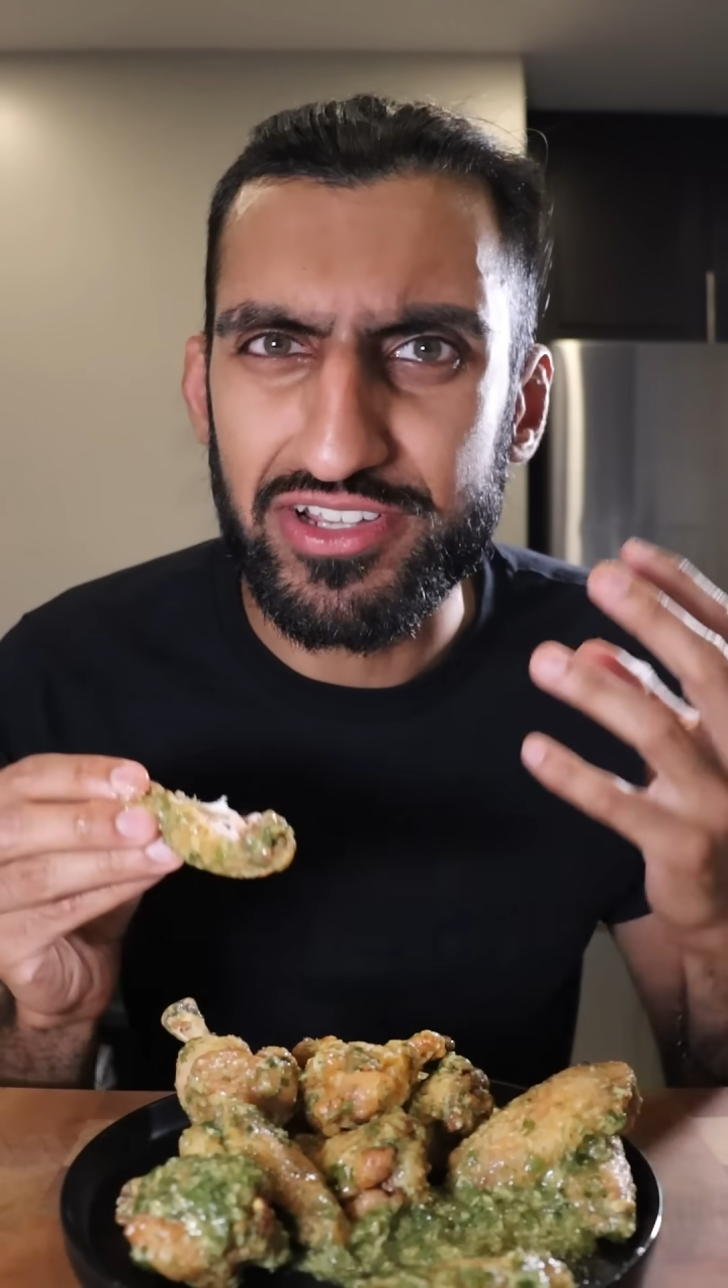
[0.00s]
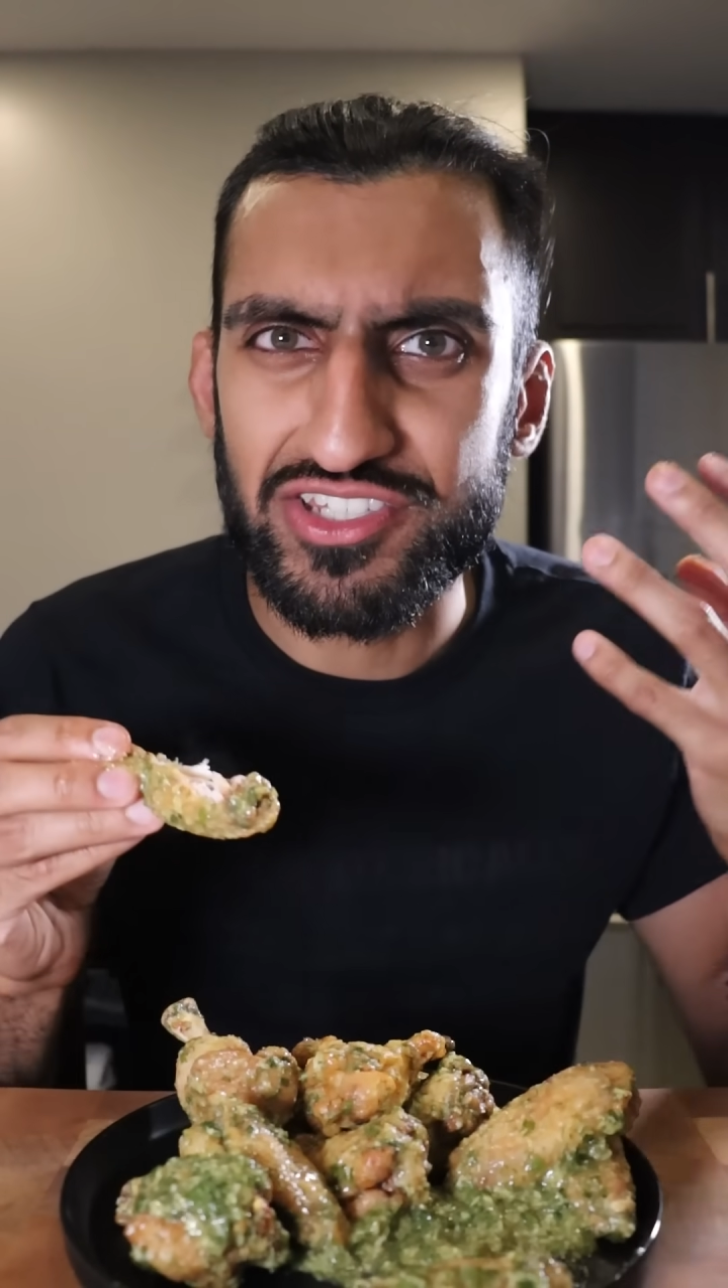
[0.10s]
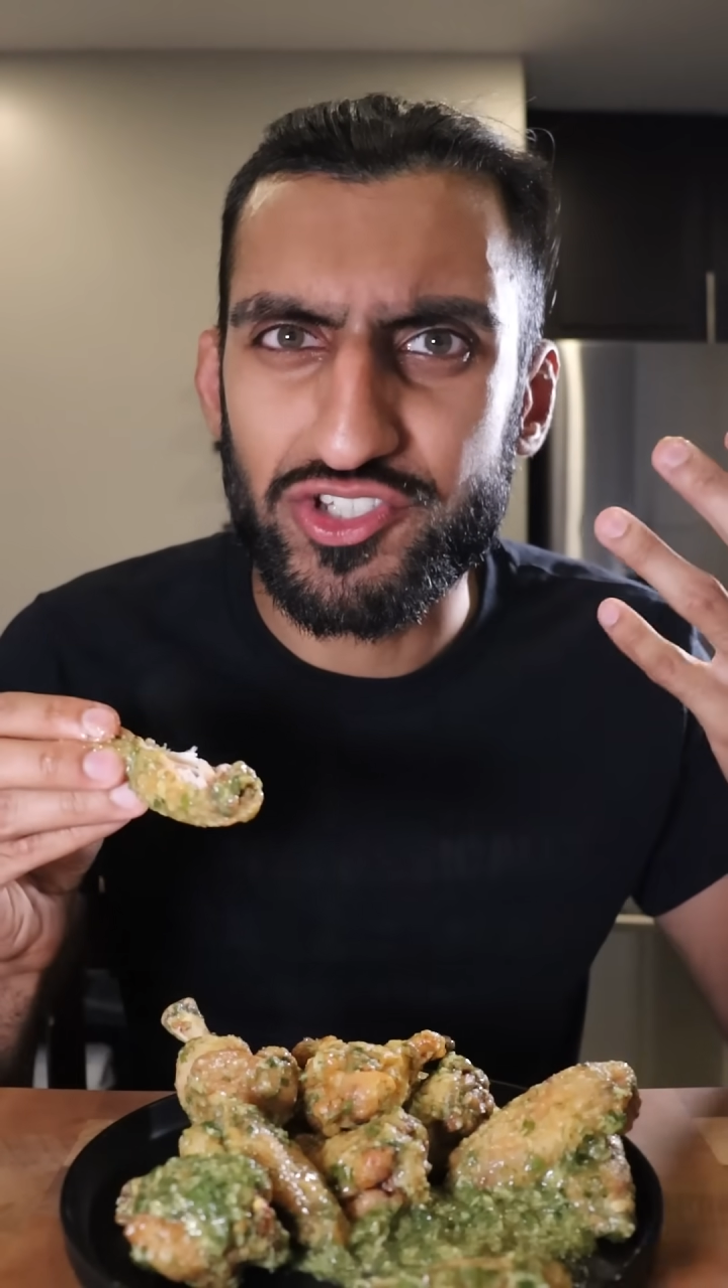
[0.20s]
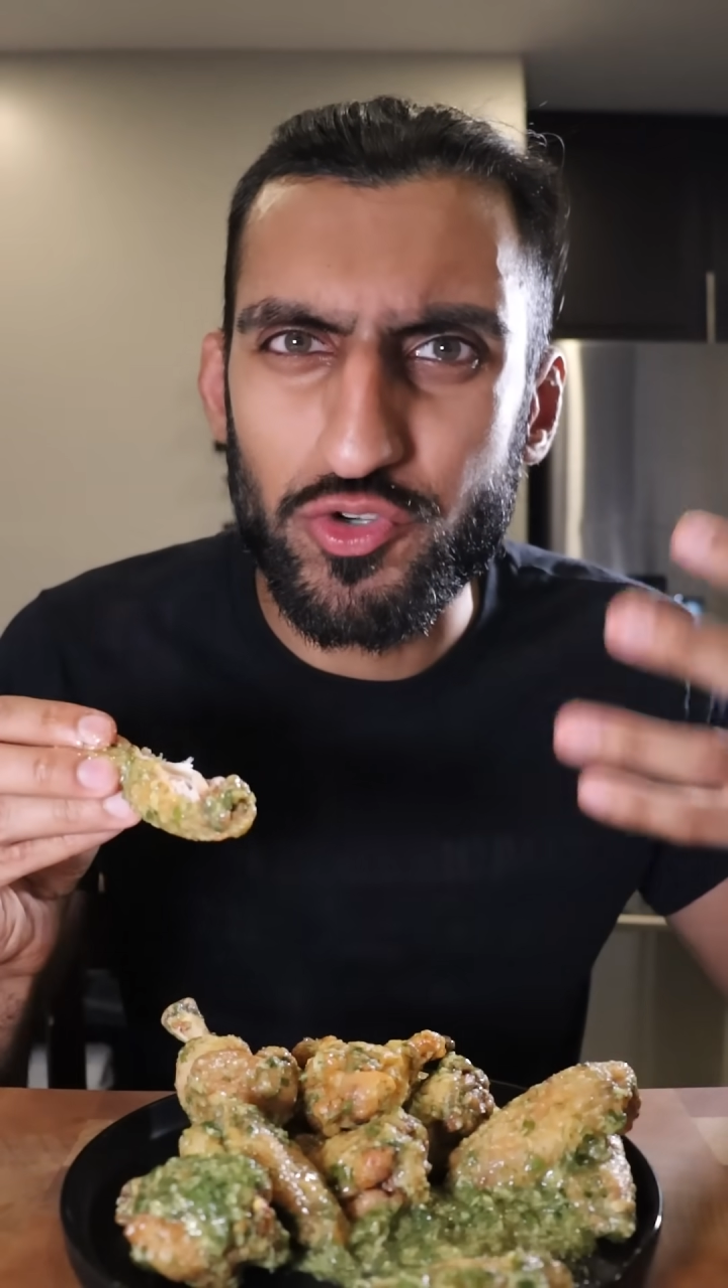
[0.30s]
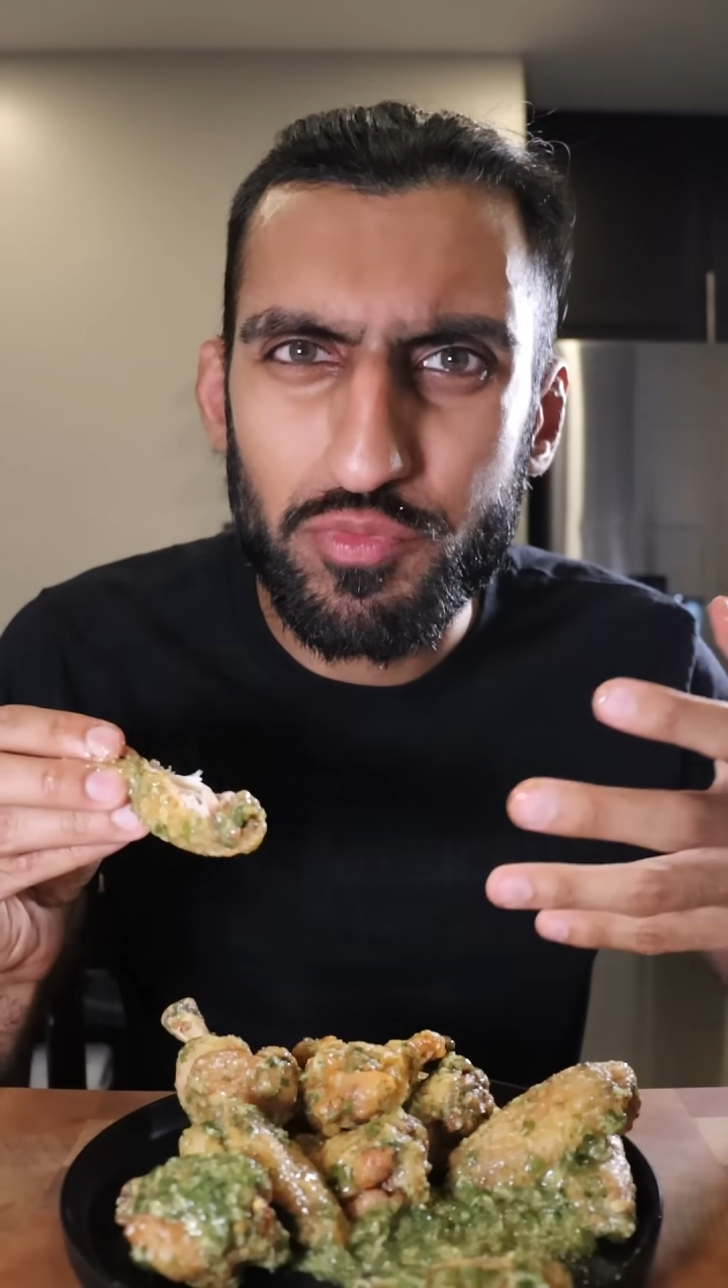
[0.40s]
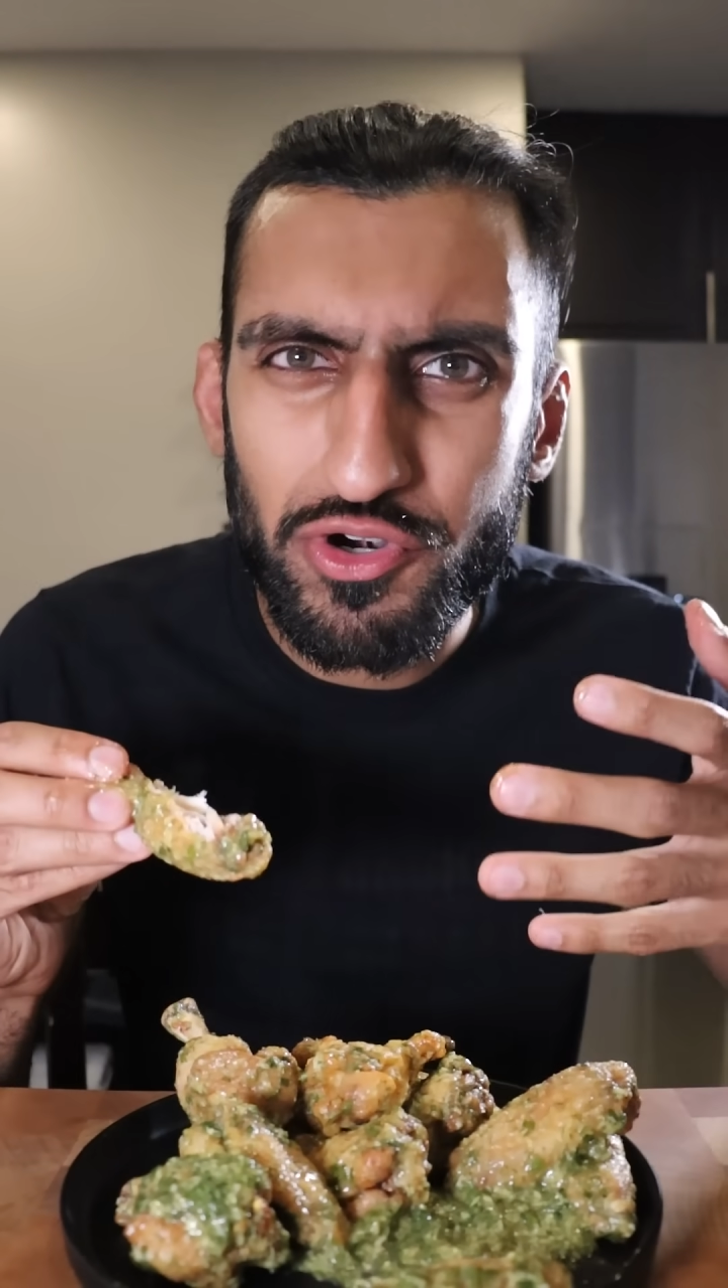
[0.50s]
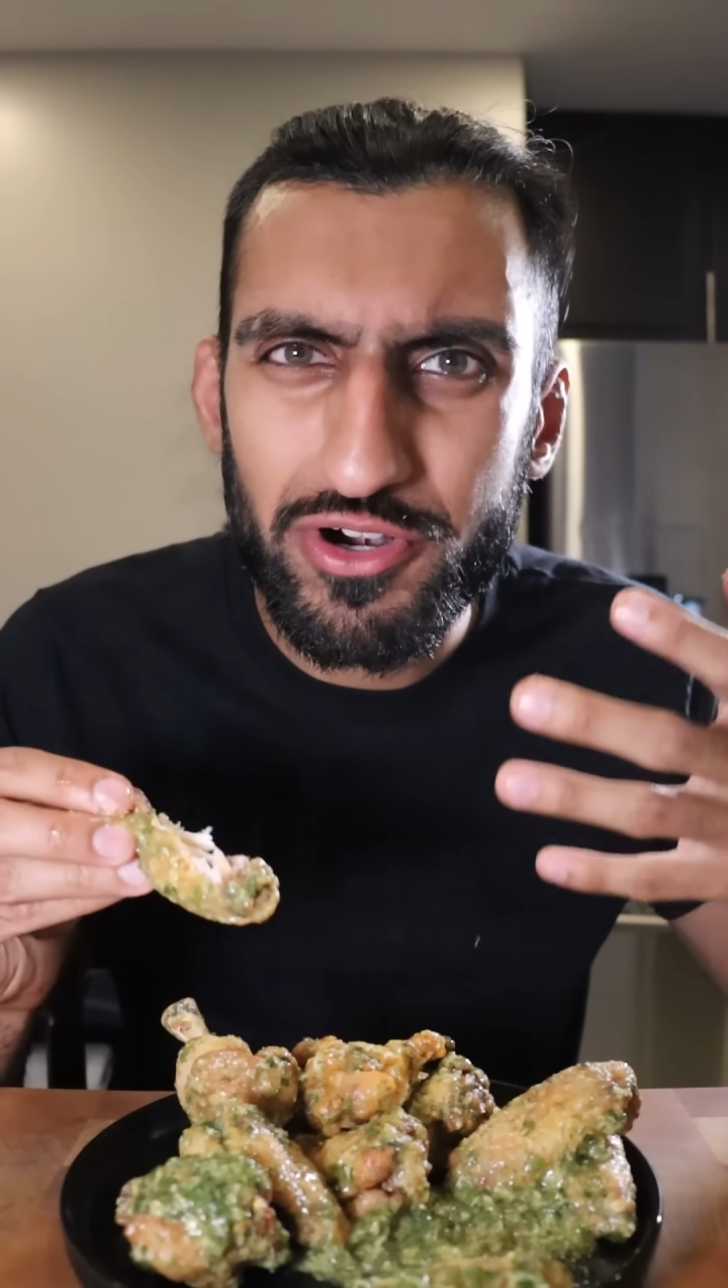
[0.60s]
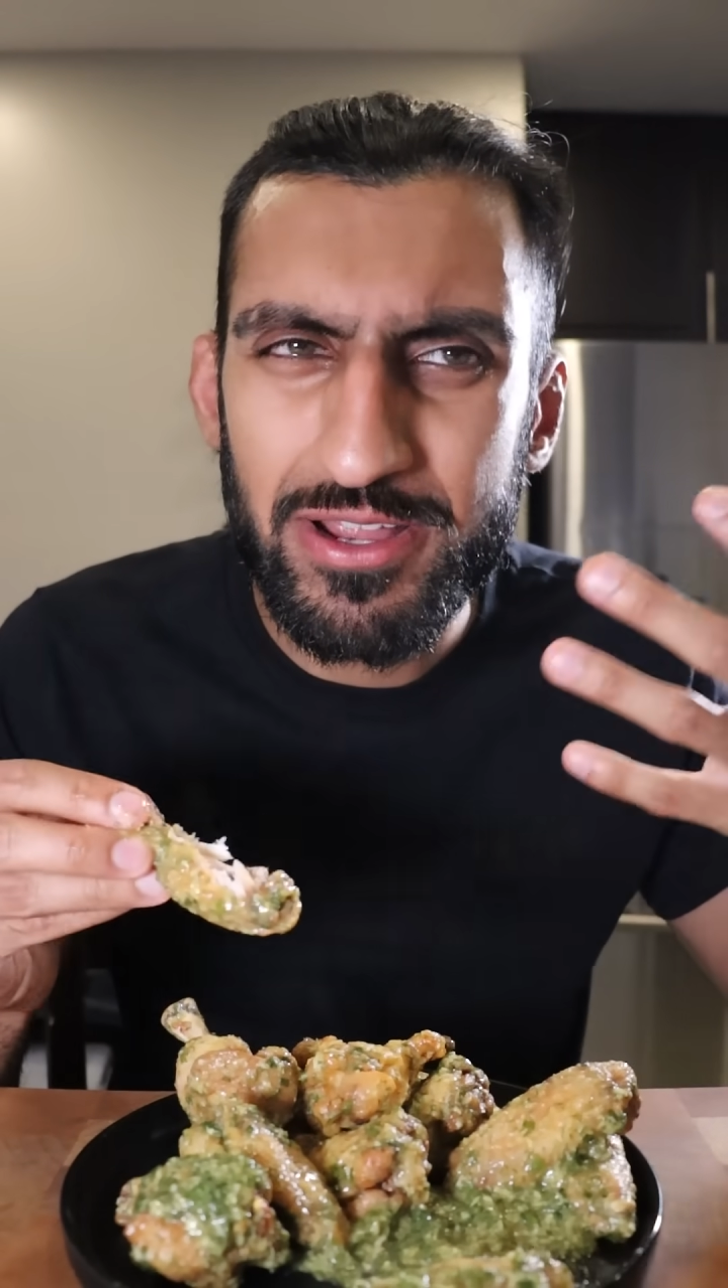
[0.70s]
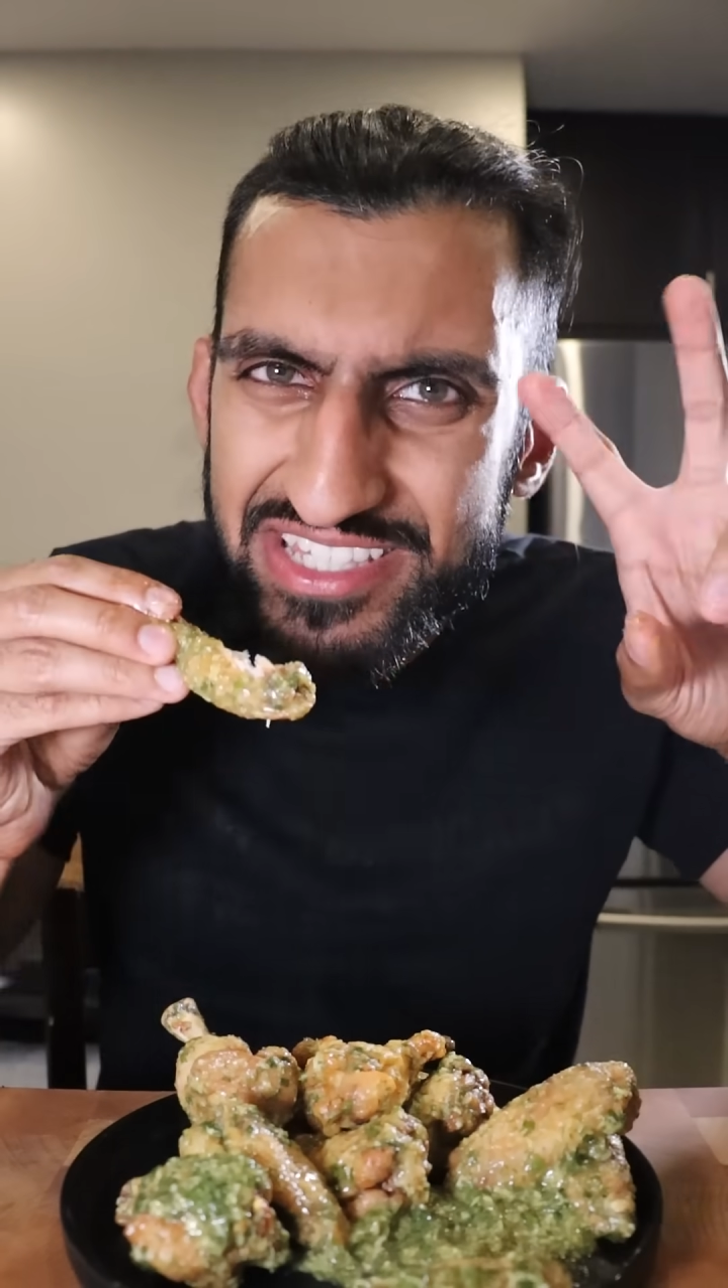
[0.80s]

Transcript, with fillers: super